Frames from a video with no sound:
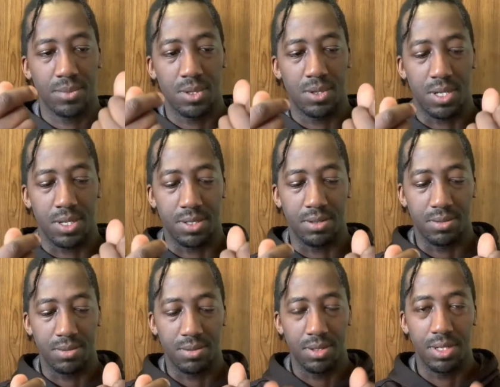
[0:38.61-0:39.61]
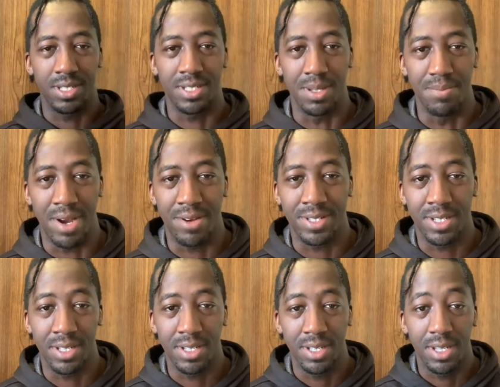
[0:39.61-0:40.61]
Well, this is embarrassing.
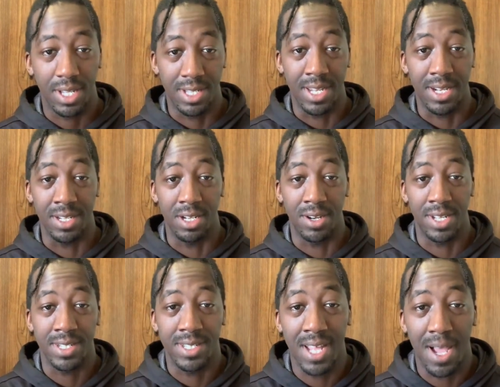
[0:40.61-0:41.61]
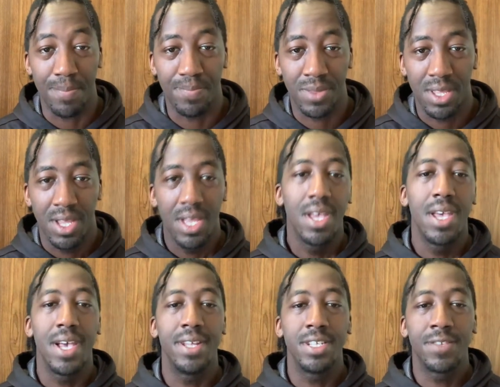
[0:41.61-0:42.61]
Guess I need to learn how to snap.
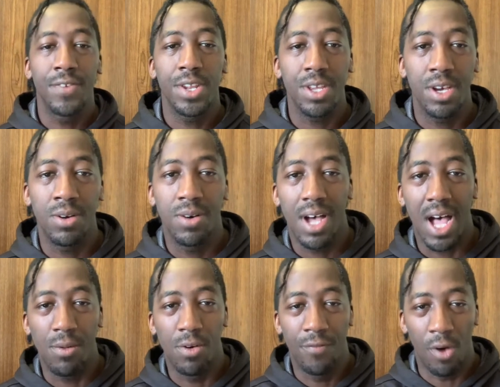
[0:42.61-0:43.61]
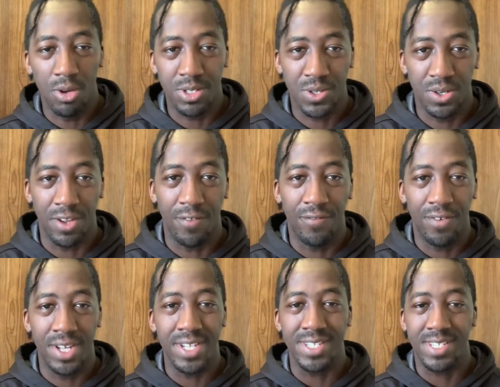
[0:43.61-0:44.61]
In this video, I will focus on a
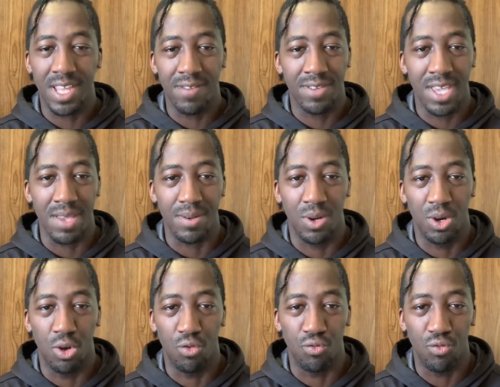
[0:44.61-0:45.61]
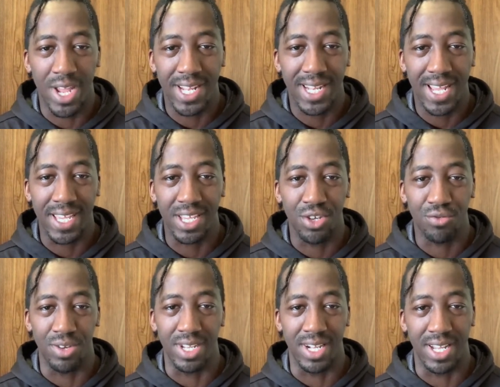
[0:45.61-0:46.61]
fun and safe game called Red Light,
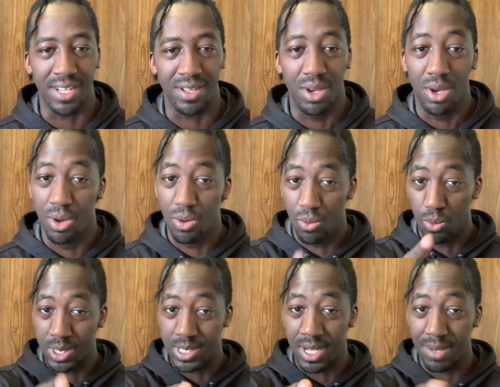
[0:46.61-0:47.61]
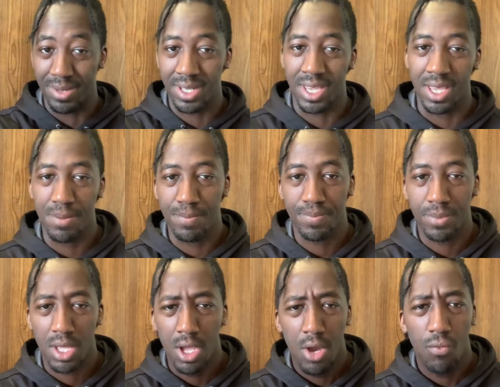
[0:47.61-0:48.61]
Green Light. What's the name of the game?
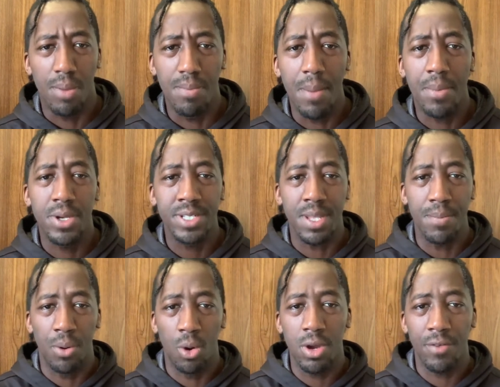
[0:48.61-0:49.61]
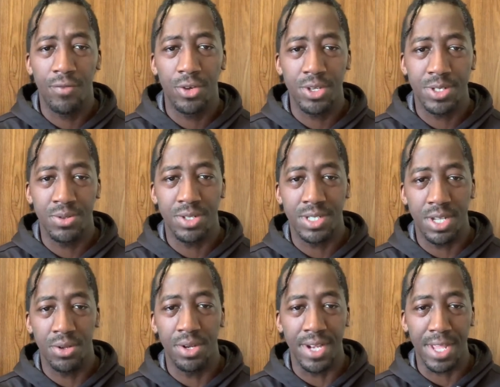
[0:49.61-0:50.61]
Remember, it's important for your students to
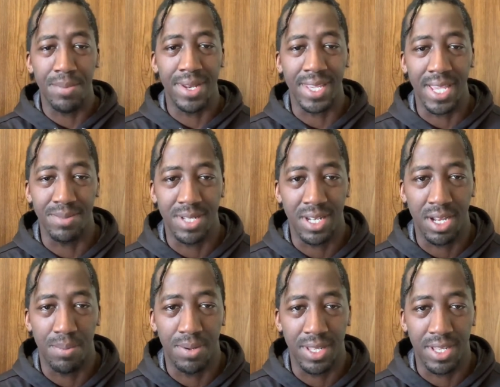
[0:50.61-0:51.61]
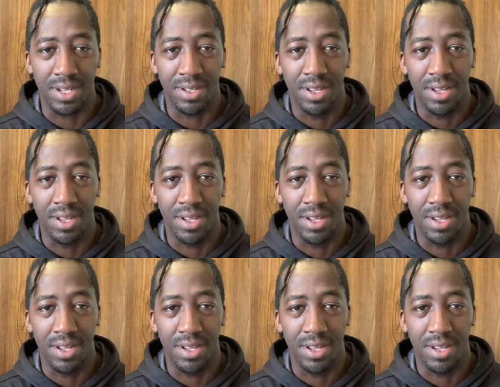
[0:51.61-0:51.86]
know the name of the games that they are playing.